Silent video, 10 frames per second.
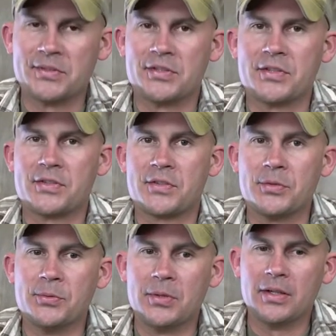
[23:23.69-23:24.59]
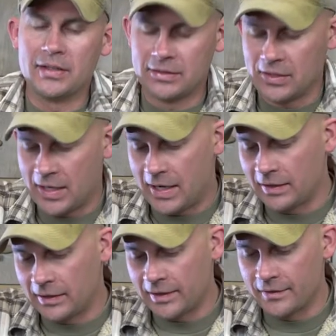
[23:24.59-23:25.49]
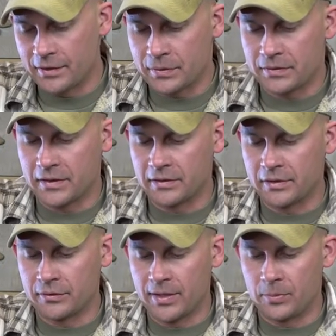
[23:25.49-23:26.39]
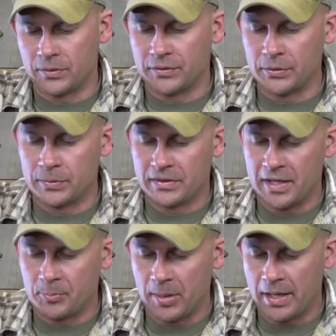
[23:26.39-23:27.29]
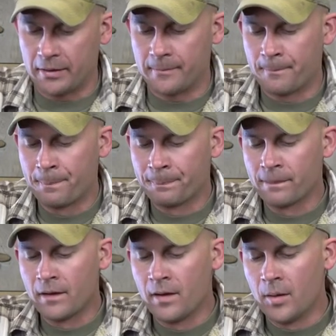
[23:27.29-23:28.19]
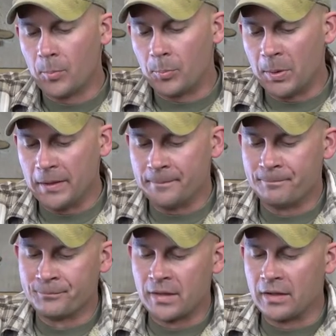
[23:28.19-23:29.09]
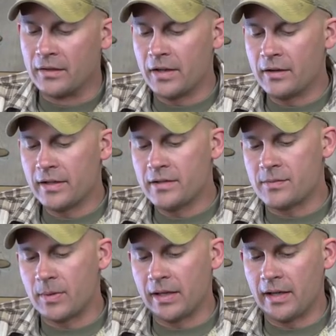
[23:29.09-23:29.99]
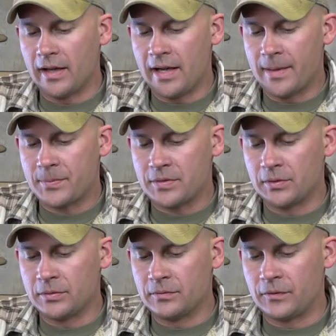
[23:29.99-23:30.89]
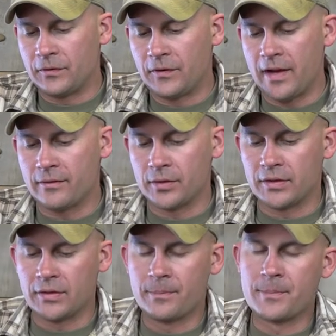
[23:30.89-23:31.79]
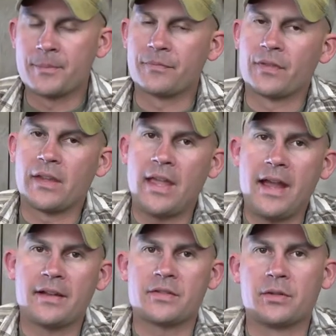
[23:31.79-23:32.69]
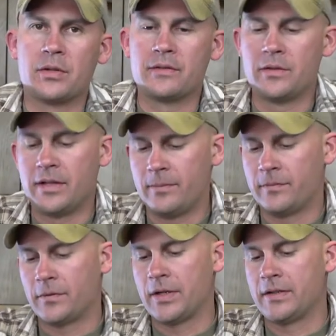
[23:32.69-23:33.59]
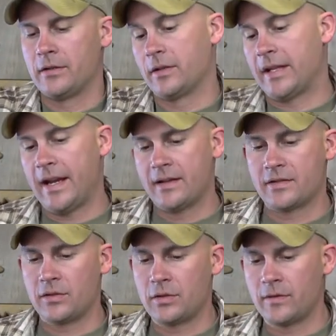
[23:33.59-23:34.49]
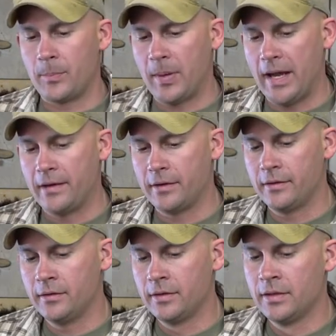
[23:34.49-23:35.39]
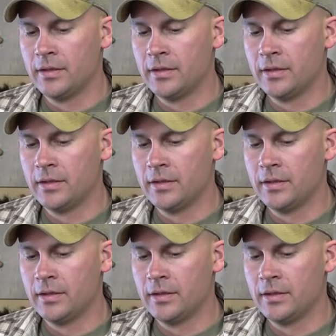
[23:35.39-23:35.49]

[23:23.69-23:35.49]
just to highlight another thing that you're able to do with that pattern. But there is my absolute favorite caddis larva nymph right there, caddis larva pattern.